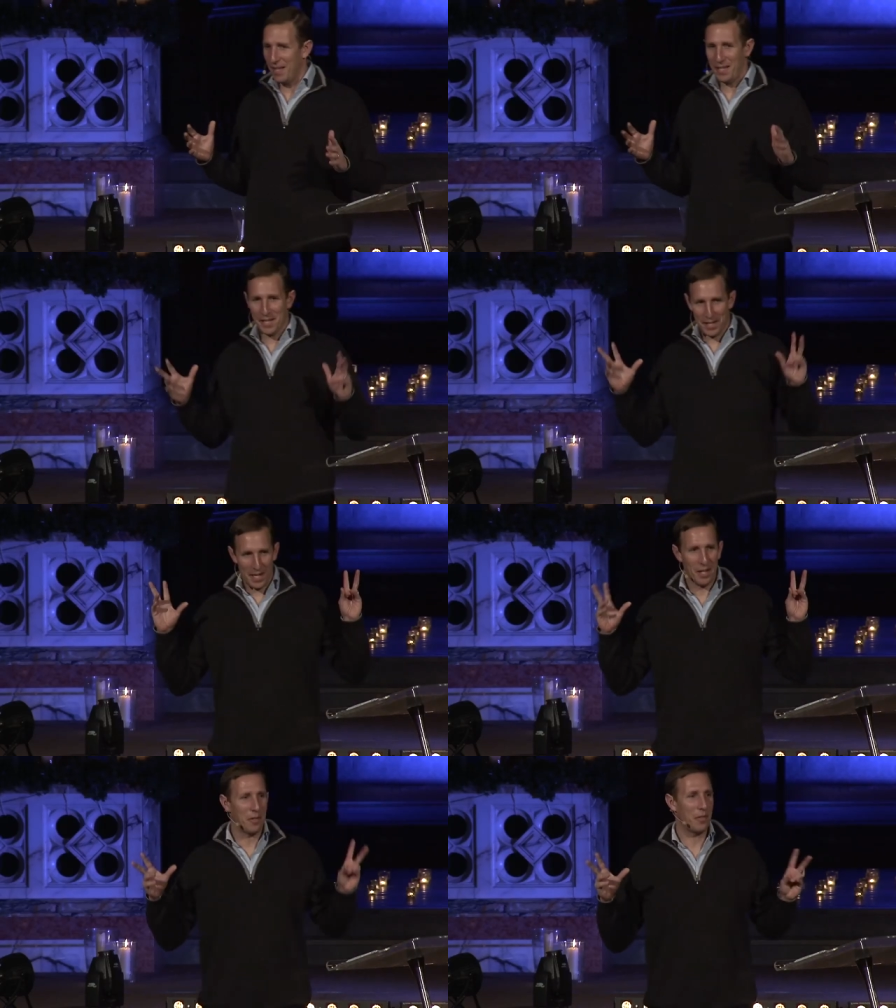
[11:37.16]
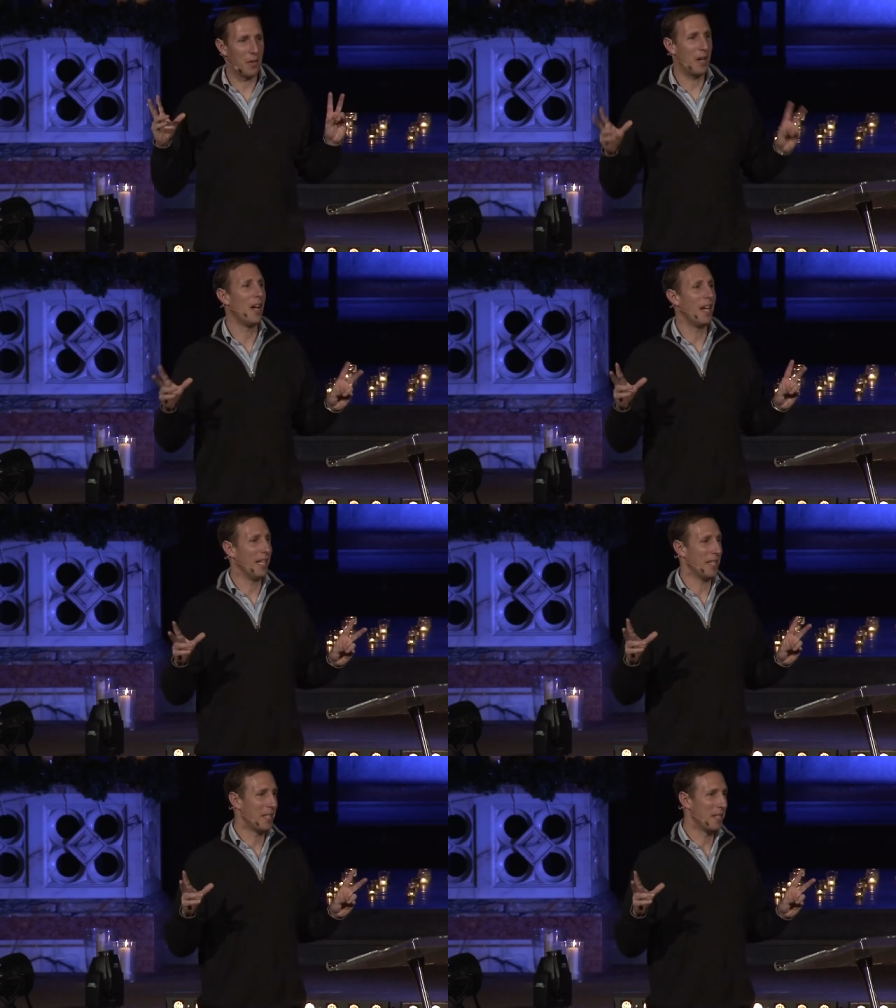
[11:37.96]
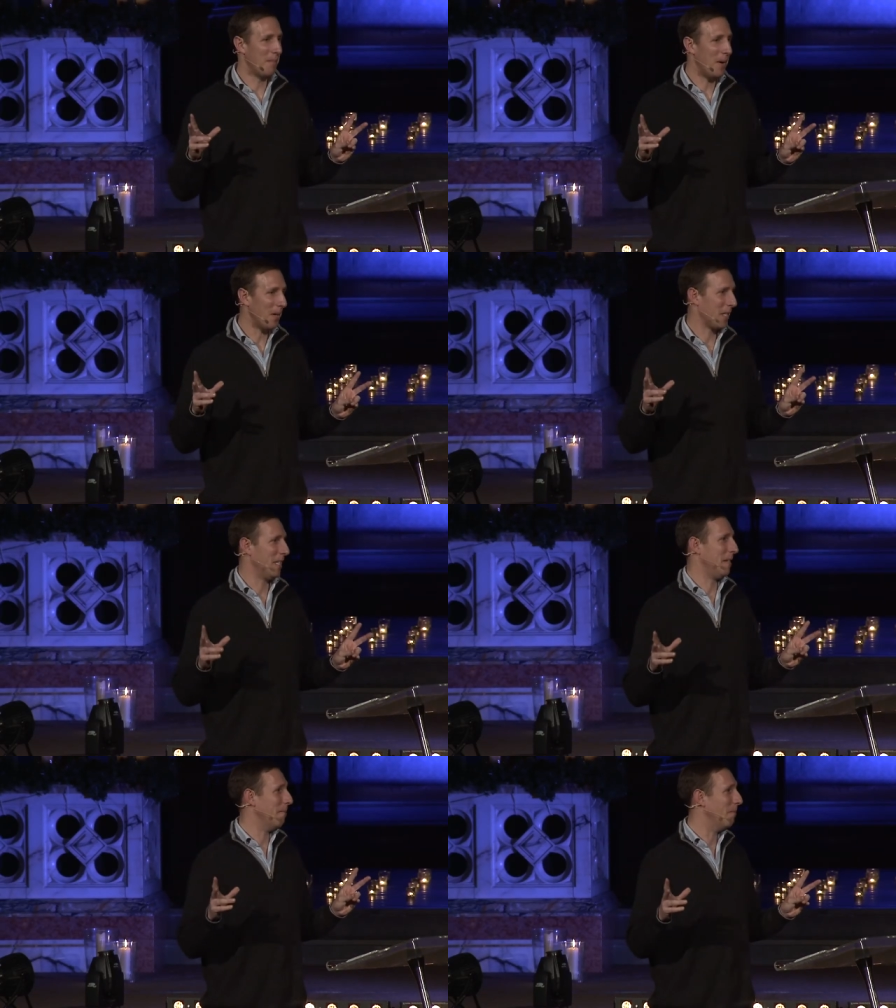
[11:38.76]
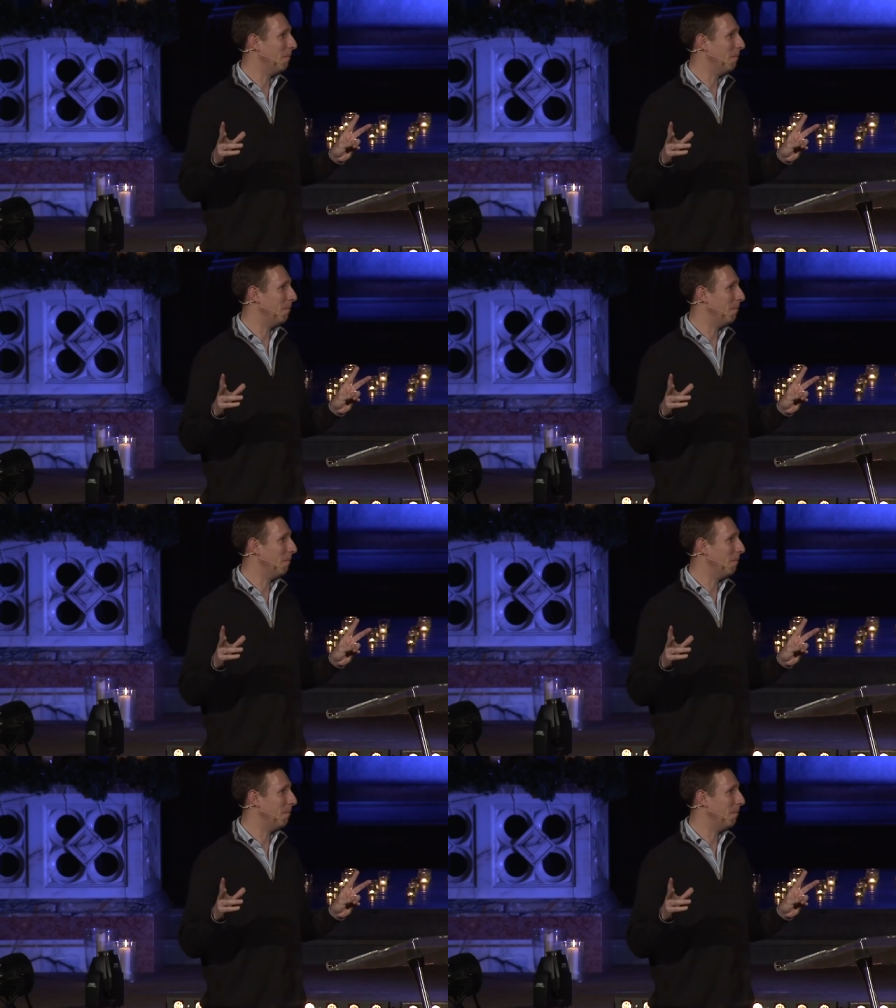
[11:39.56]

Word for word: self reliance marks him,